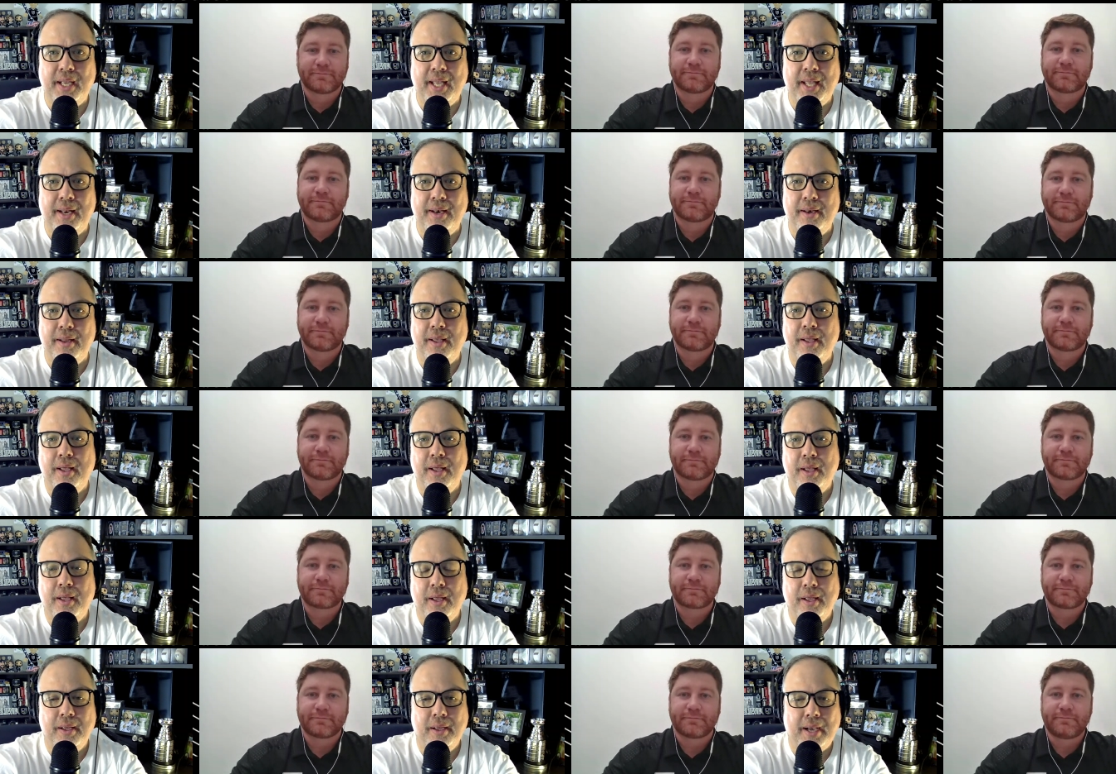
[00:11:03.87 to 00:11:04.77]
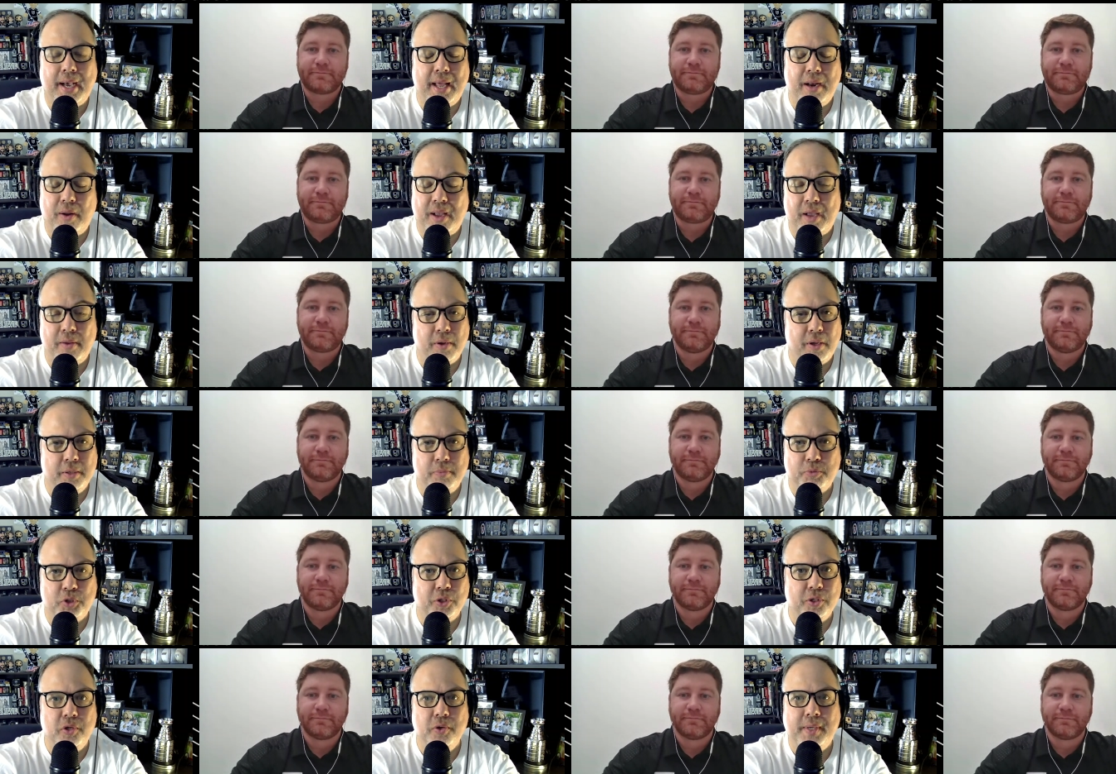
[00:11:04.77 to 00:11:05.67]
Speaker 1: And I, am
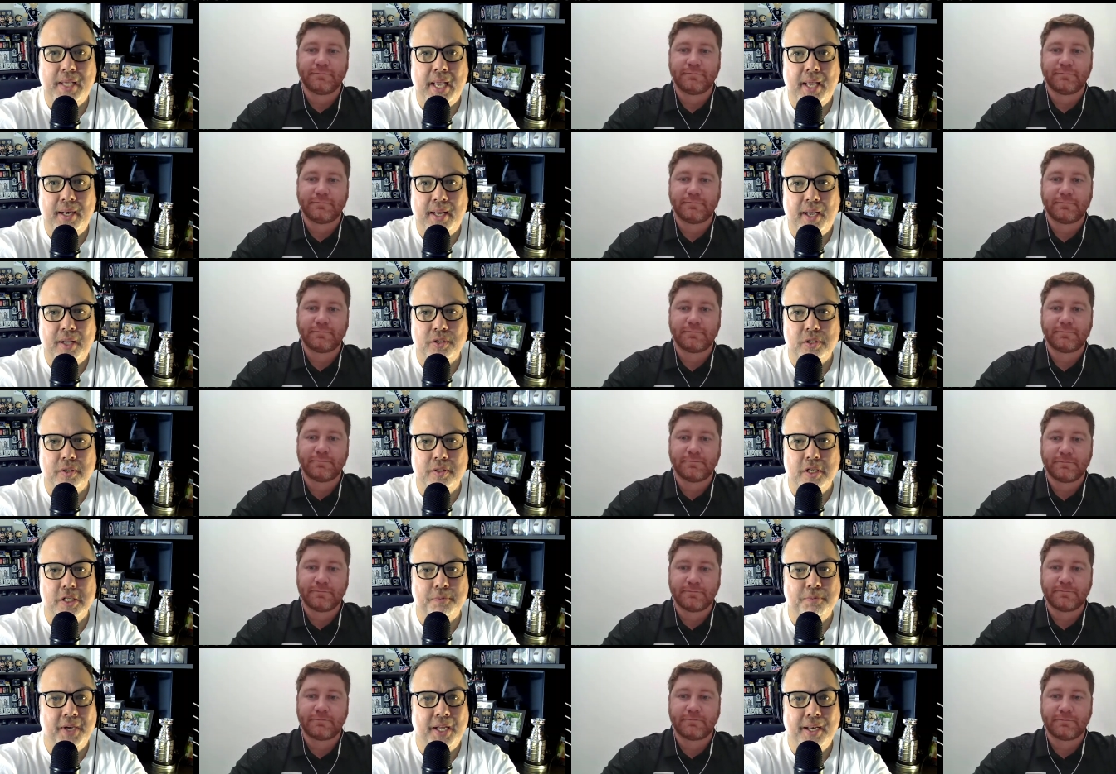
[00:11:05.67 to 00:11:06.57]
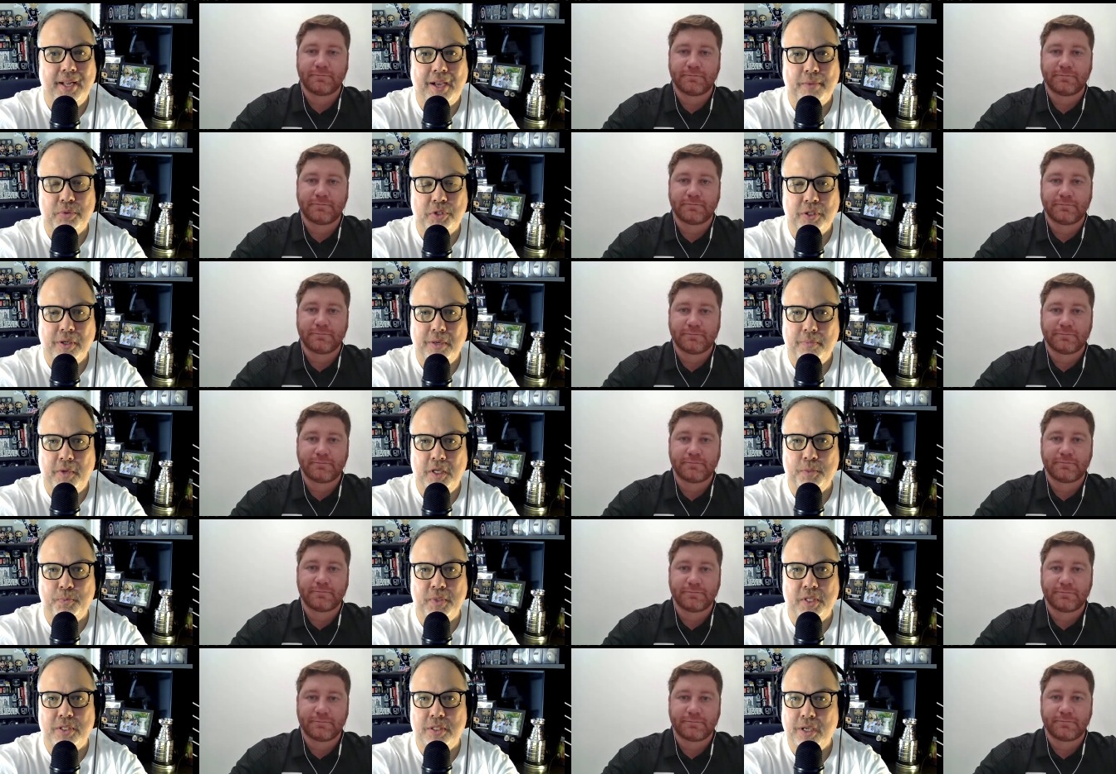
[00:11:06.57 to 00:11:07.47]
sure you can't answer this, but I'm sure it
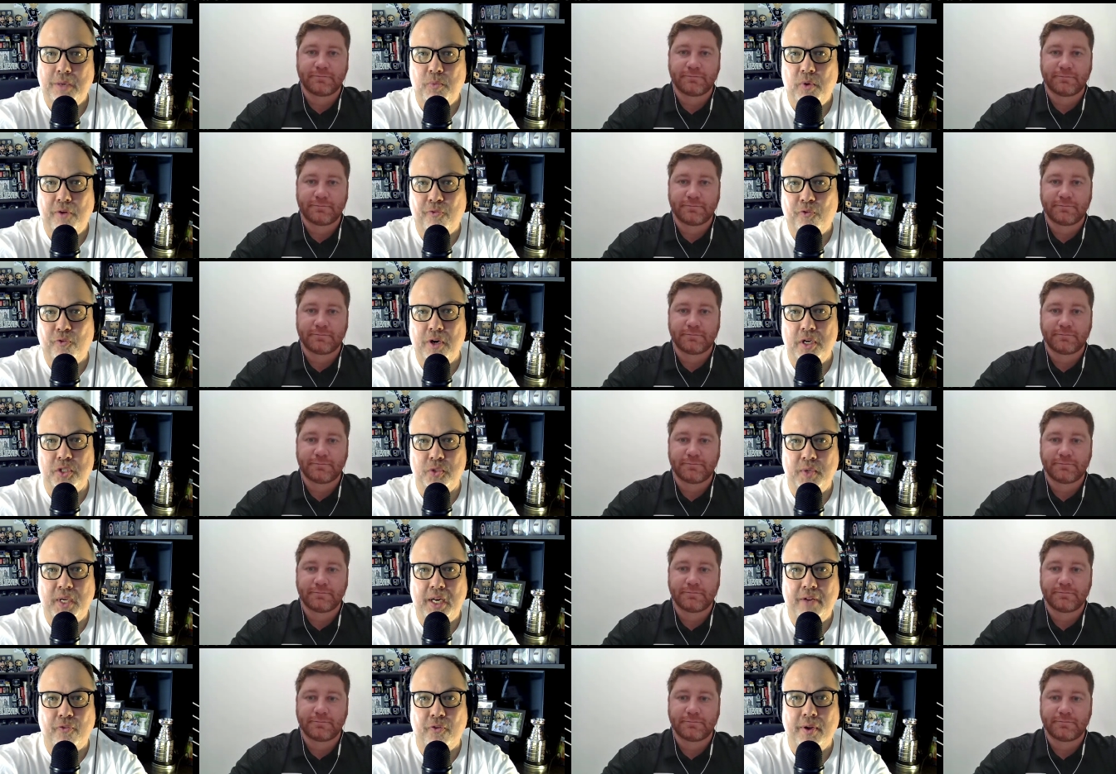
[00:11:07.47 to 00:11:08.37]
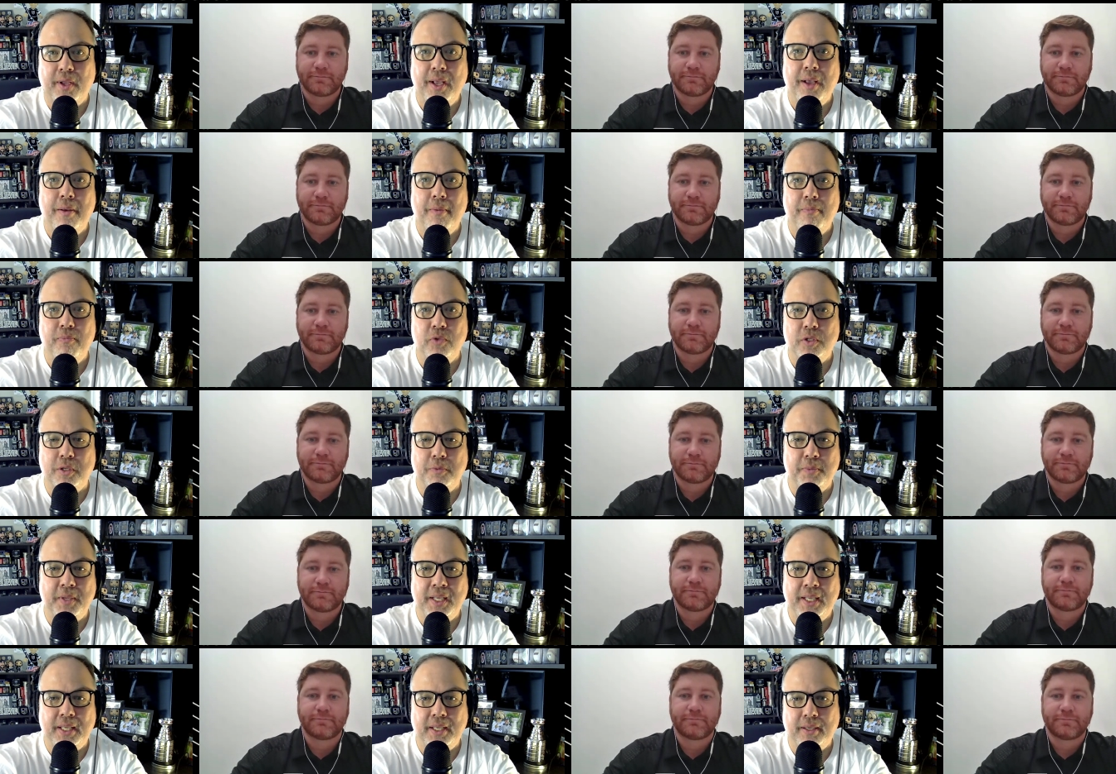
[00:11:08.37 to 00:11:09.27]
must be somewhat frustrating for him to
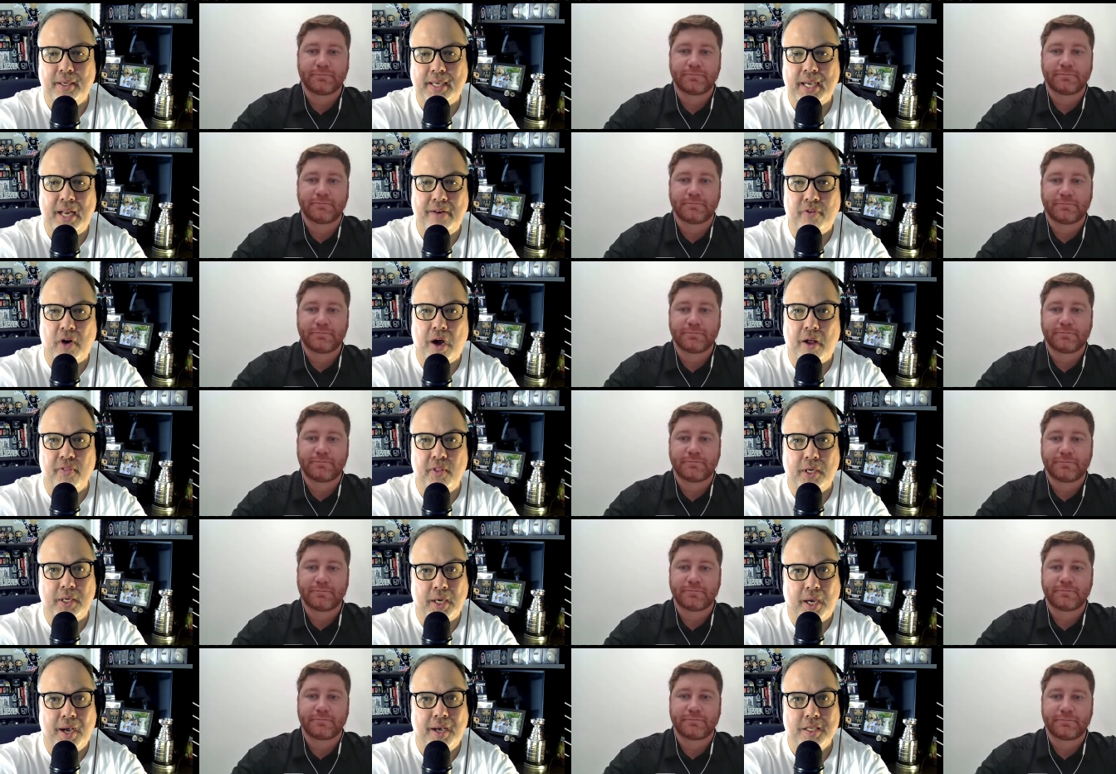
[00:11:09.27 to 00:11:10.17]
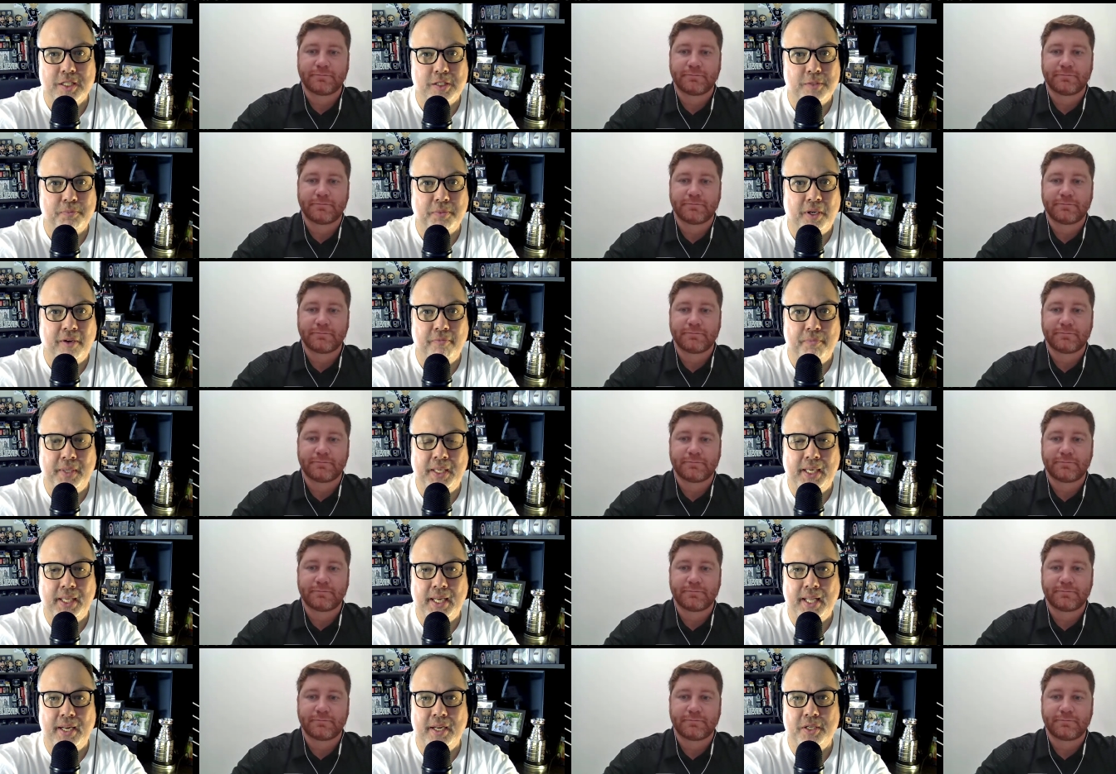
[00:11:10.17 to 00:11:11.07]
be kind of on the cusp of
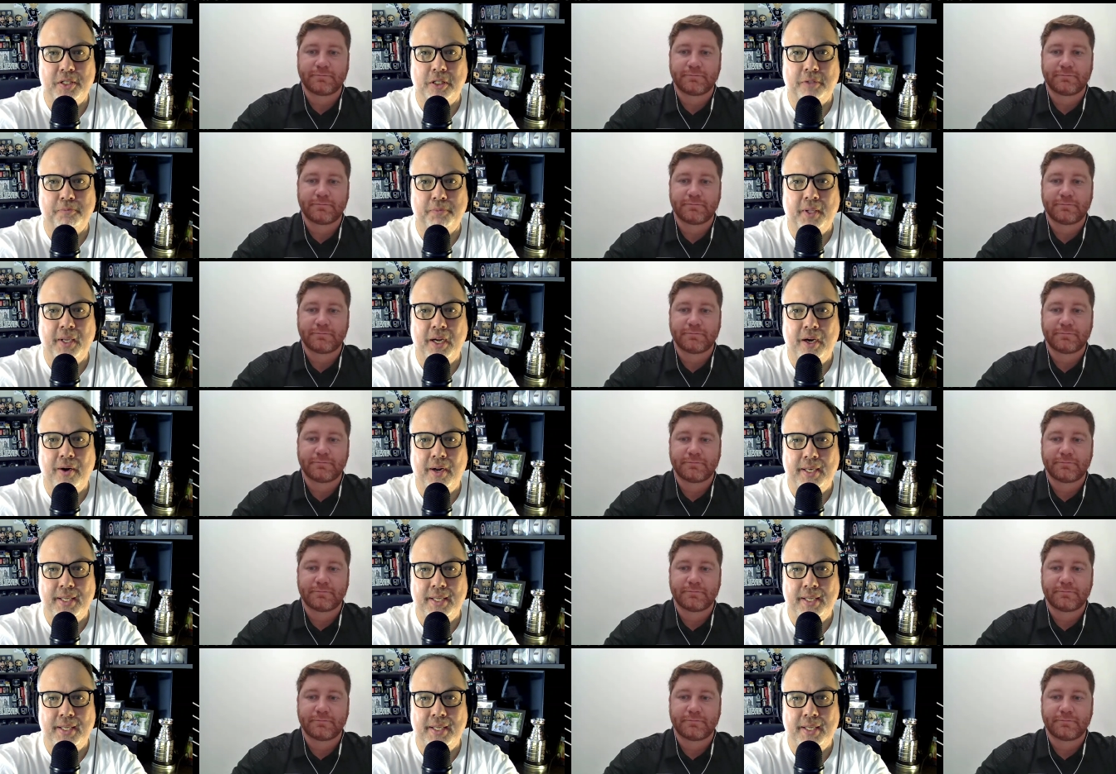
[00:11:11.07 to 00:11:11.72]
being an NHL player.